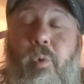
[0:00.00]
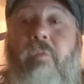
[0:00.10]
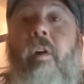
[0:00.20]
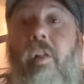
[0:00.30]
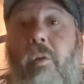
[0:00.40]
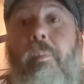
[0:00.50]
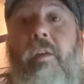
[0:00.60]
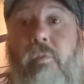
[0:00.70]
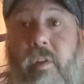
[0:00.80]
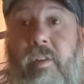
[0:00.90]
followed
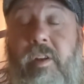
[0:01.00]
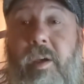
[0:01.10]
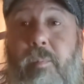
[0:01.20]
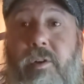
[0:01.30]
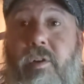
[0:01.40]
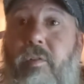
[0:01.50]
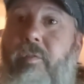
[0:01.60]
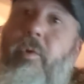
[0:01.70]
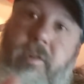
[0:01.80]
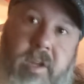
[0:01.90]
by freezing
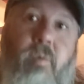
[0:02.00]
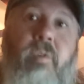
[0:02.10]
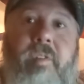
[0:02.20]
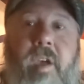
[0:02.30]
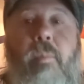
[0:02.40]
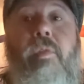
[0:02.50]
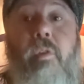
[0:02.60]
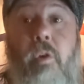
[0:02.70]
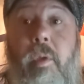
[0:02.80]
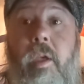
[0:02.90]
temperatures, which equals
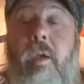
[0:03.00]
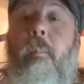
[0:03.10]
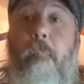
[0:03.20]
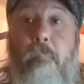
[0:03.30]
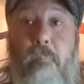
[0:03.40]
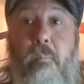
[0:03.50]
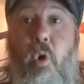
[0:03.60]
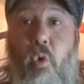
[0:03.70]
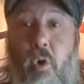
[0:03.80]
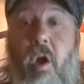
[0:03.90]
hypothermia
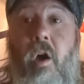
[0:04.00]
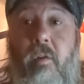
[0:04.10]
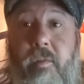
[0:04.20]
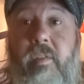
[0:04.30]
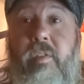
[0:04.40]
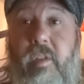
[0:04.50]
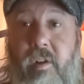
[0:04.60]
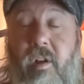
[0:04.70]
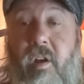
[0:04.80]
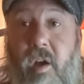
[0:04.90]
more often
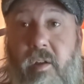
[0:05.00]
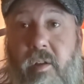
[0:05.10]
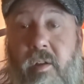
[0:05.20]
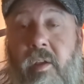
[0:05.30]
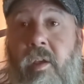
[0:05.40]
than not.